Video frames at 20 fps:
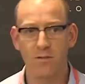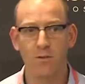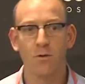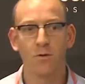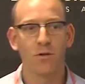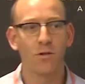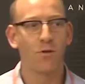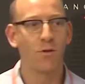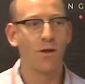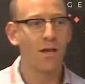
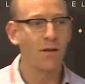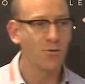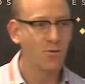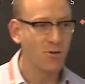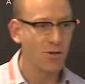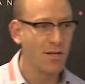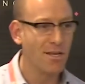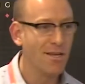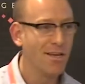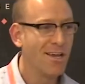Nuclear
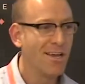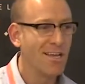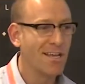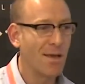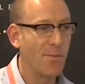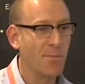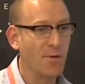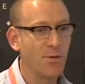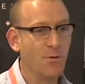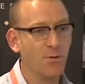energy
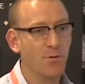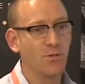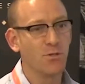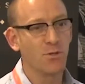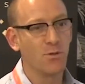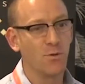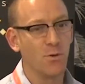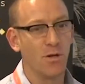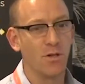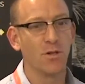can be used
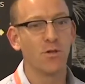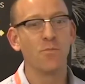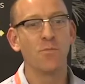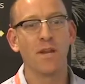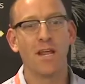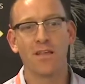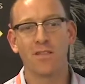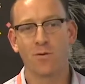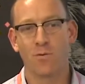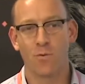to
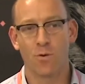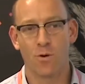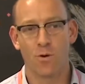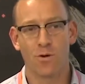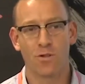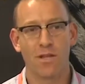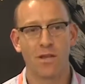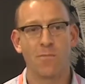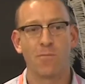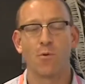illuminate the
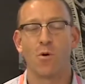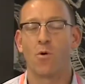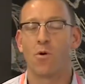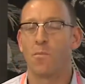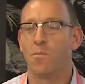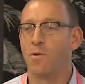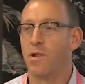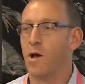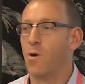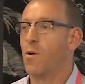world or
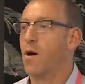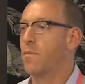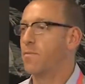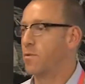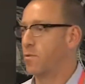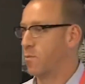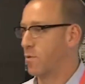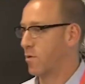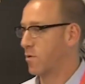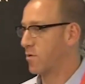blow up
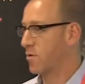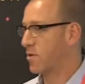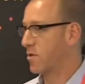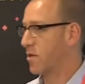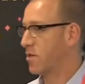the world.